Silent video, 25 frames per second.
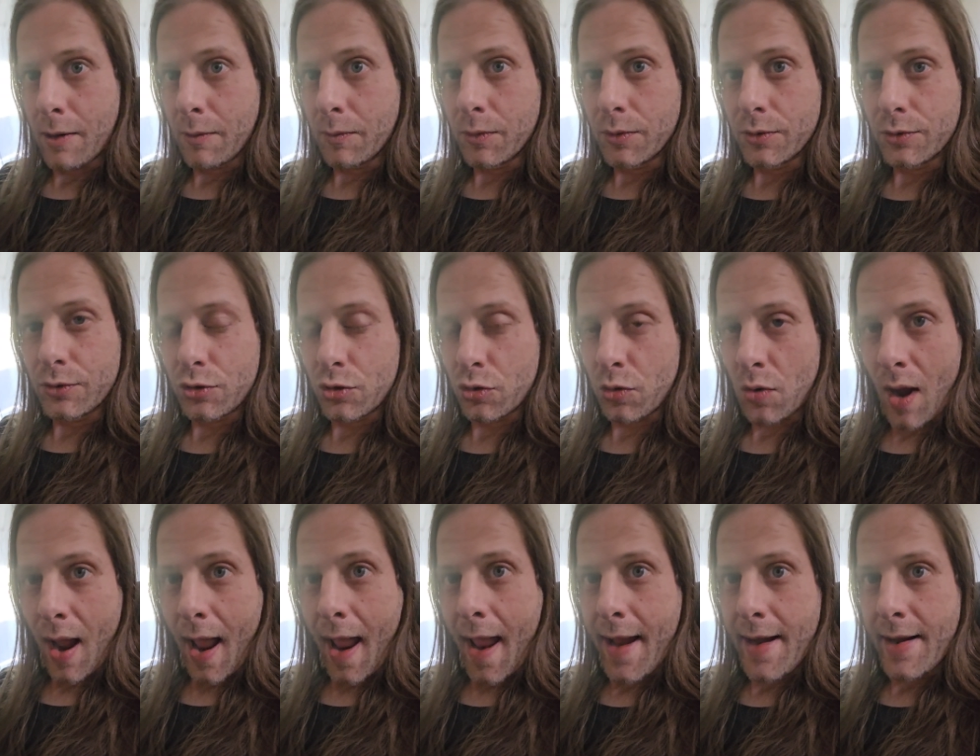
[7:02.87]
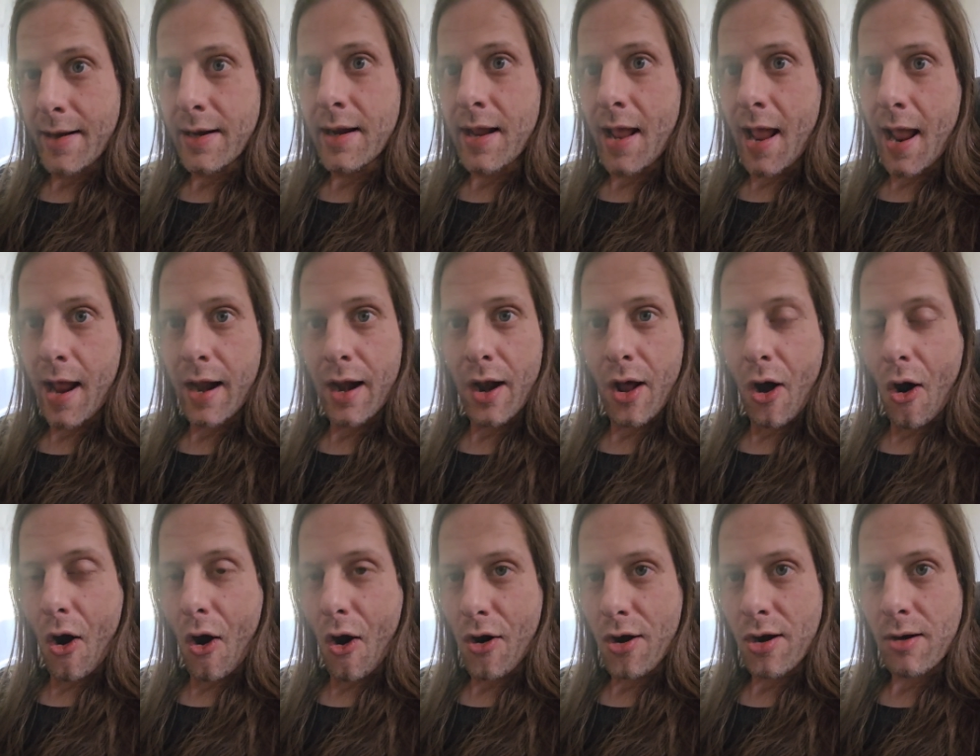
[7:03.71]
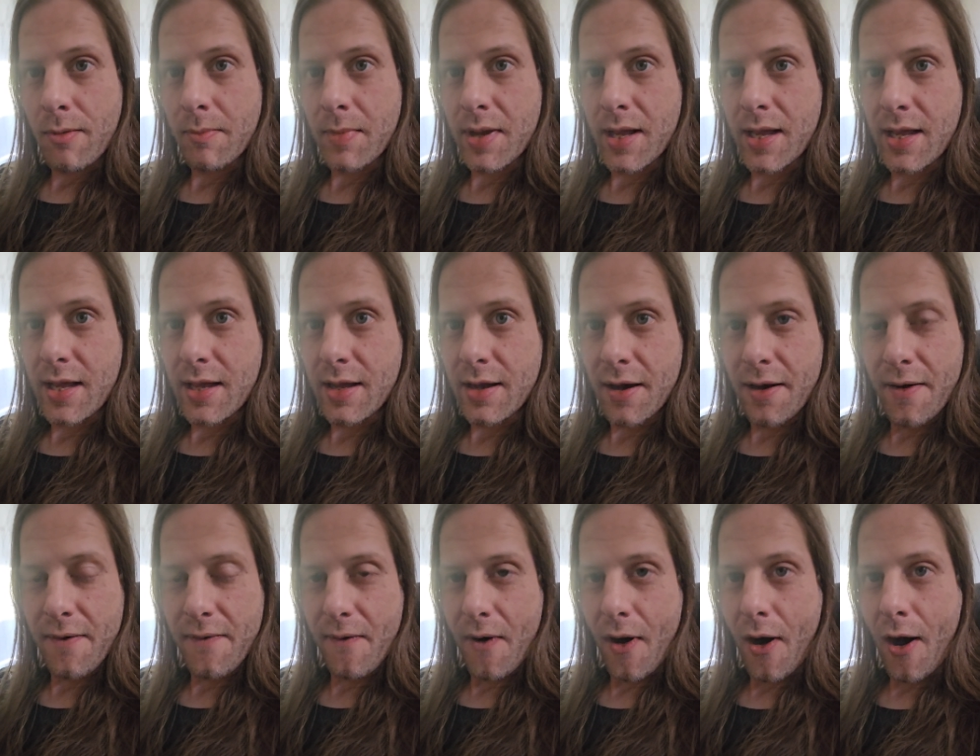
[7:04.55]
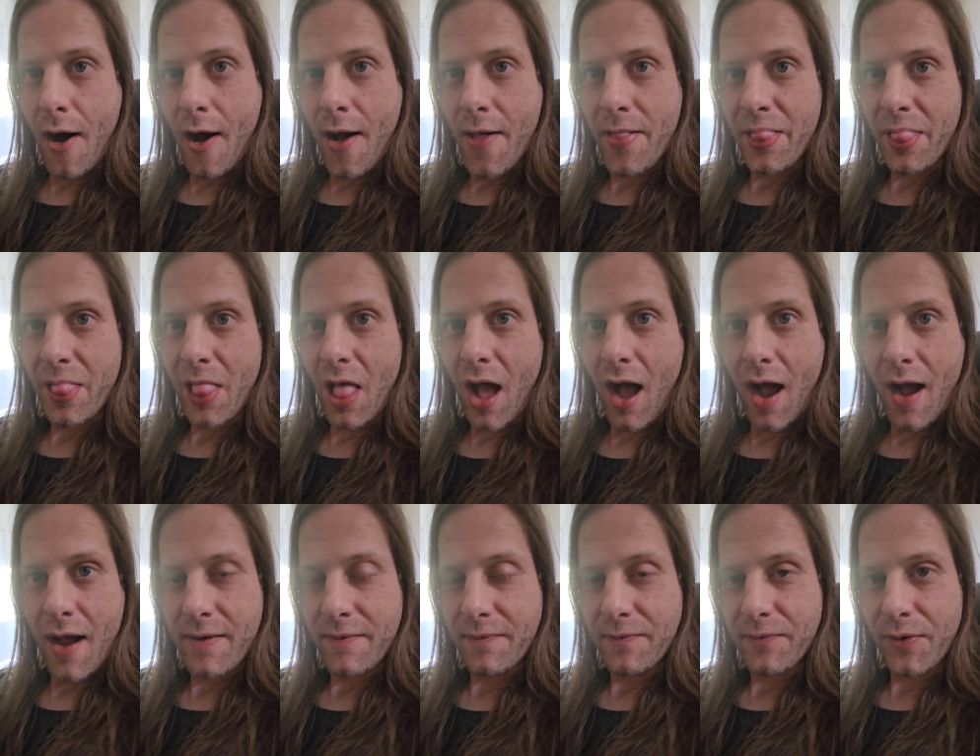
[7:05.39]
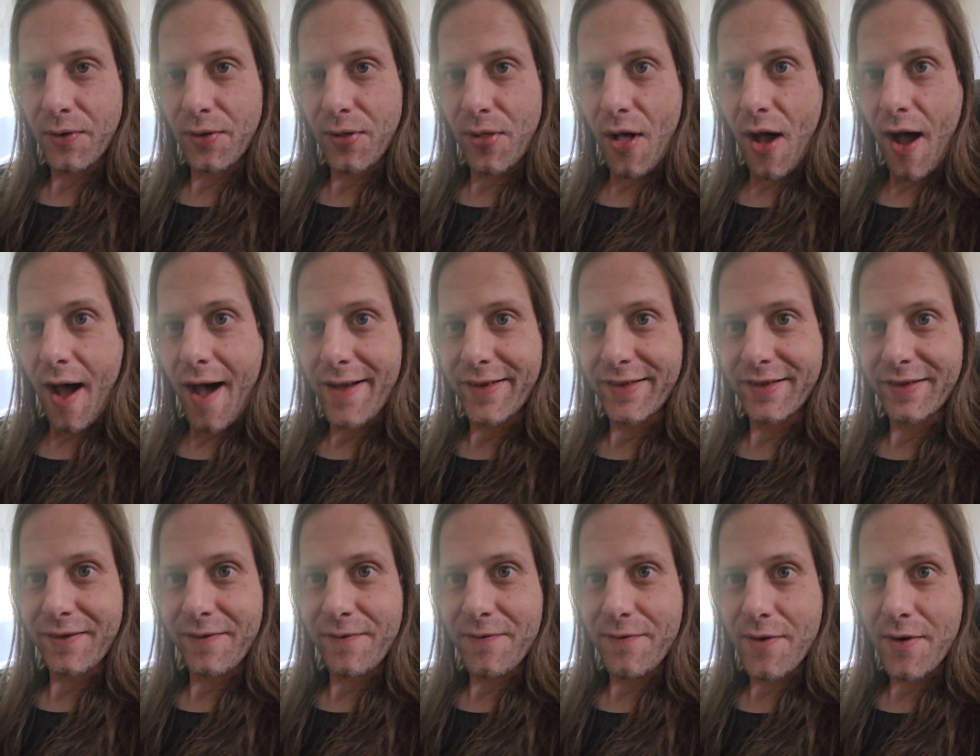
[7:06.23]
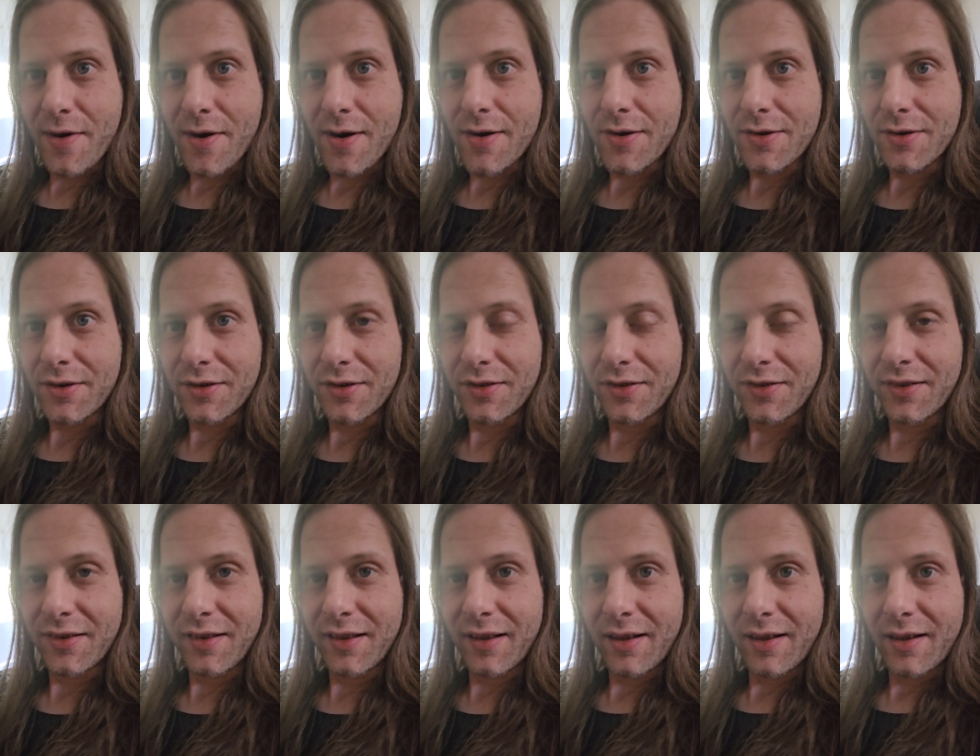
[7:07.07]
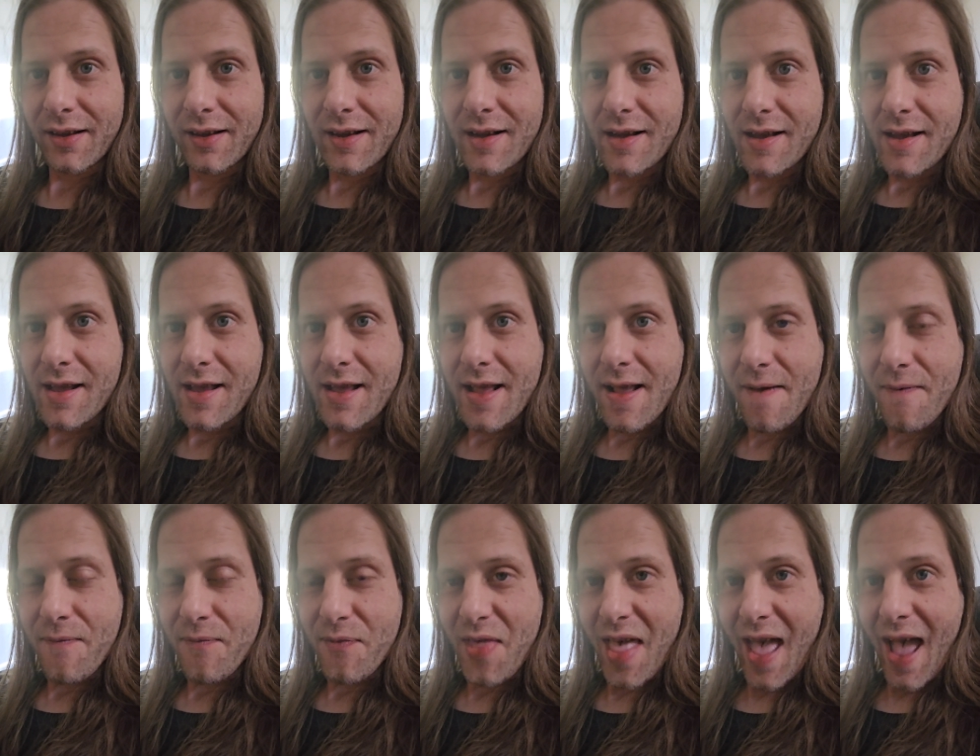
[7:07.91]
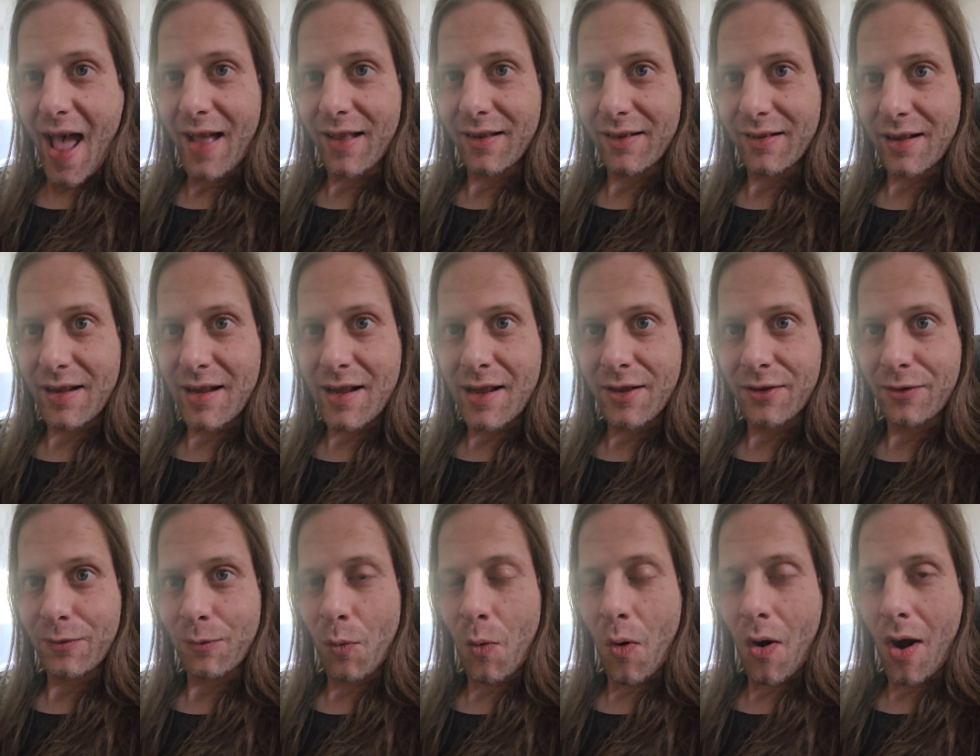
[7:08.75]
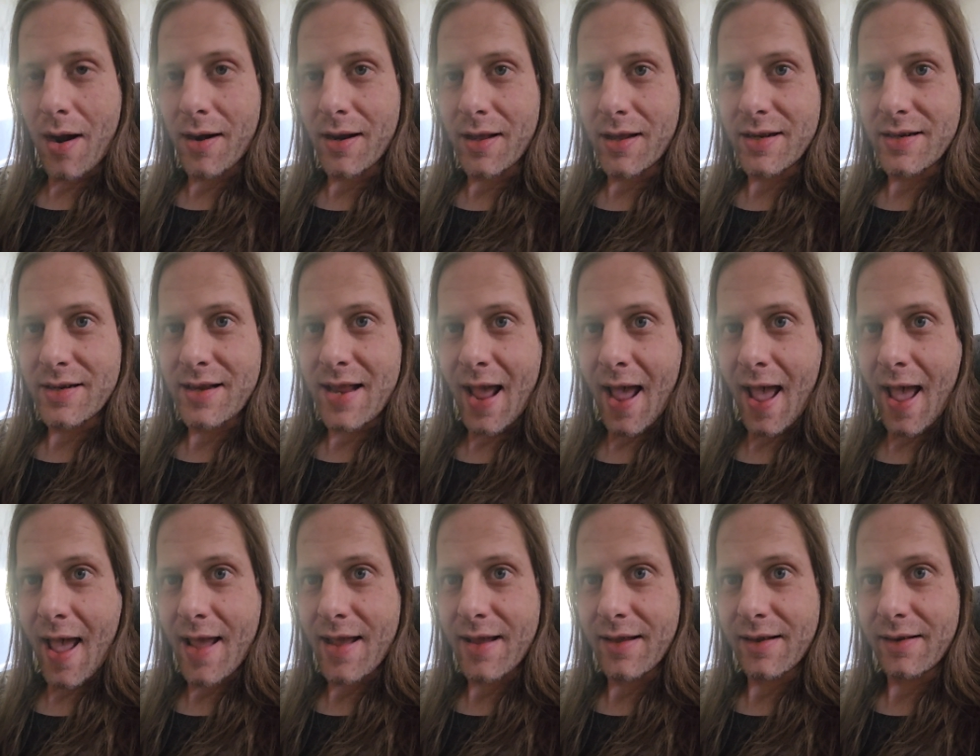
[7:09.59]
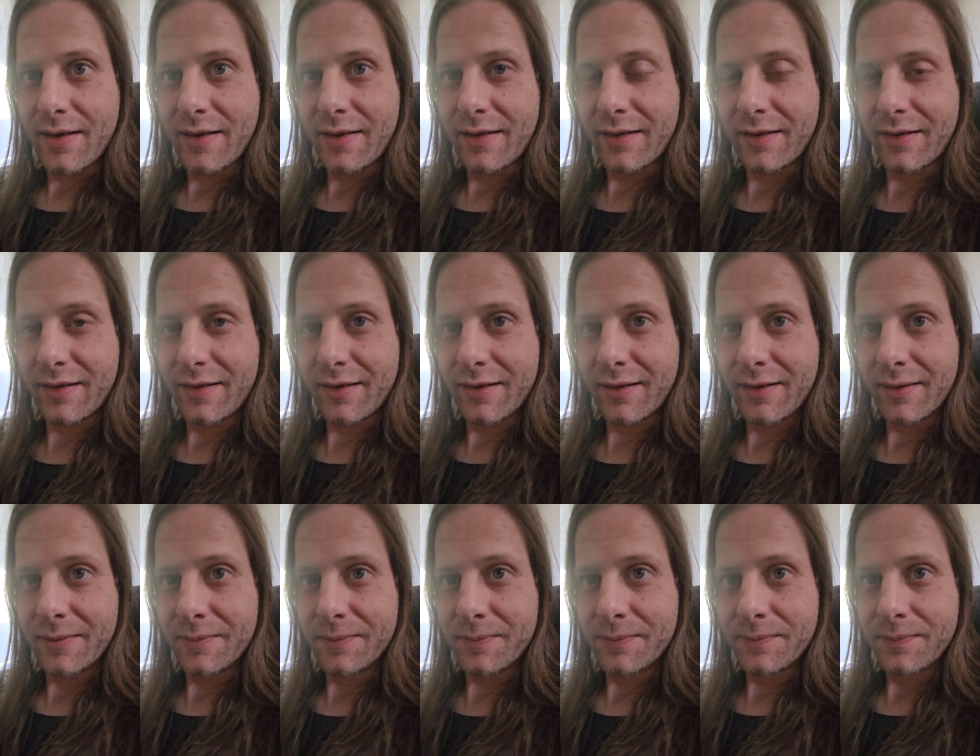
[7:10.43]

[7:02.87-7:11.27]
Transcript: I will train an army of online philosophers if that is what it takes.